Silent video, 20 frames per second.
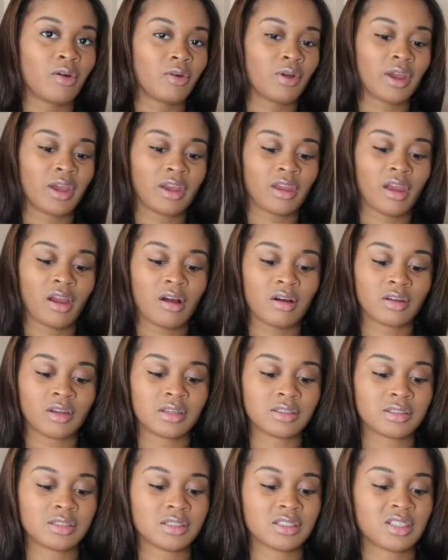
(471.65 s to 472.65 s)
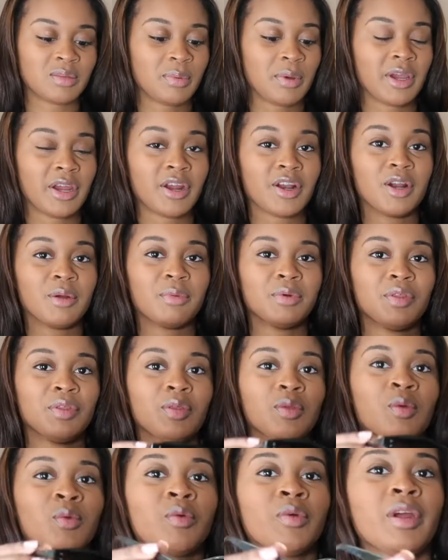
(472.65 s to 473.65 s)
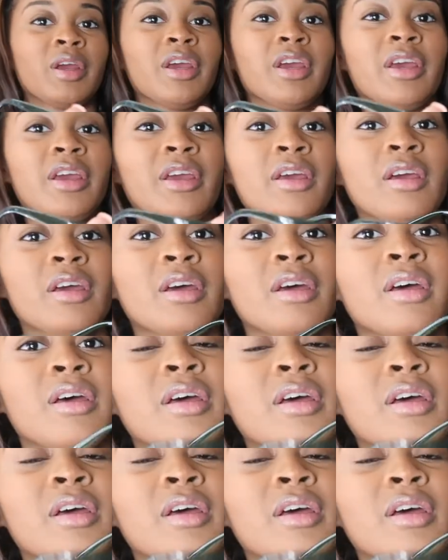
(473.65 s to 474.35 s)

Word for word: Okay, y'all. This is pair number 3.